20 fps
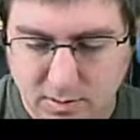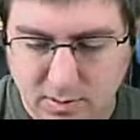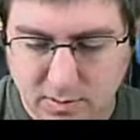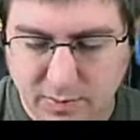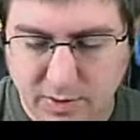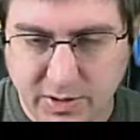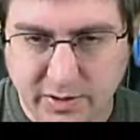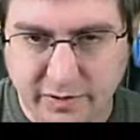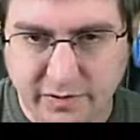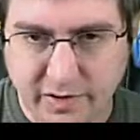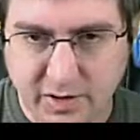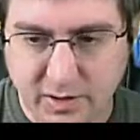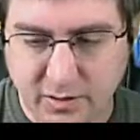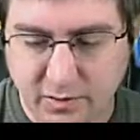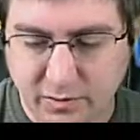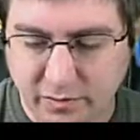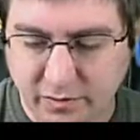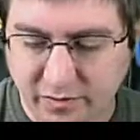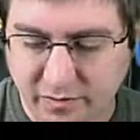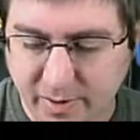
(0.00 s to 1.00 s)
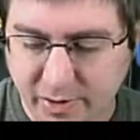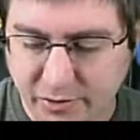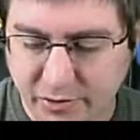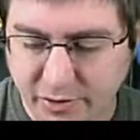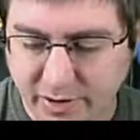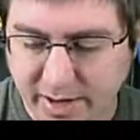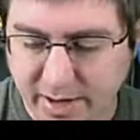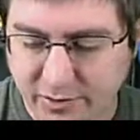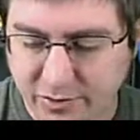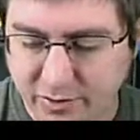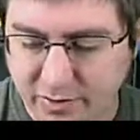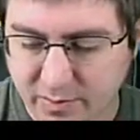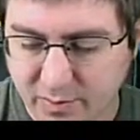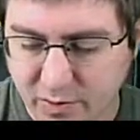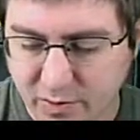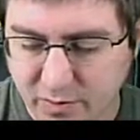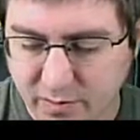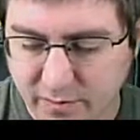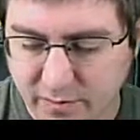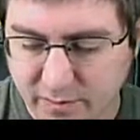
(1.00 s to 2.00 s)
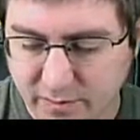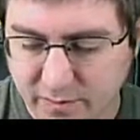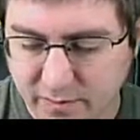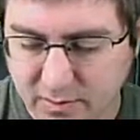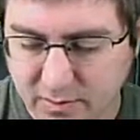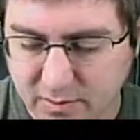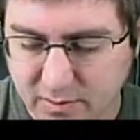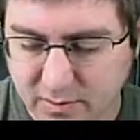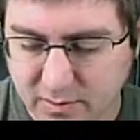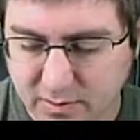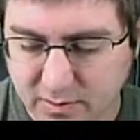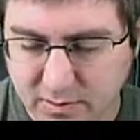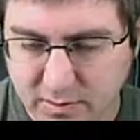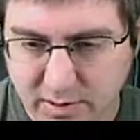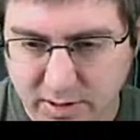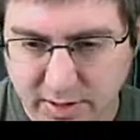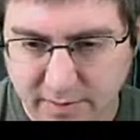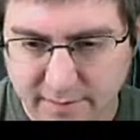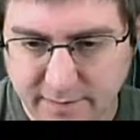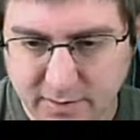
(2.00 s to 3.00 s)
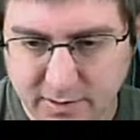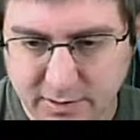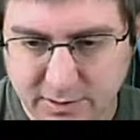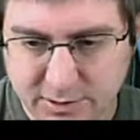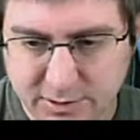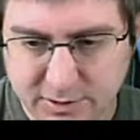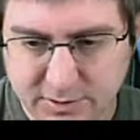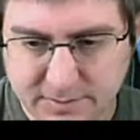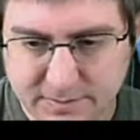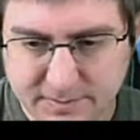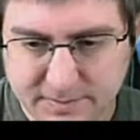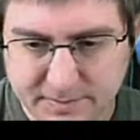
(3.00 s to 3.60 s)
Because he can use a special action to move a villager.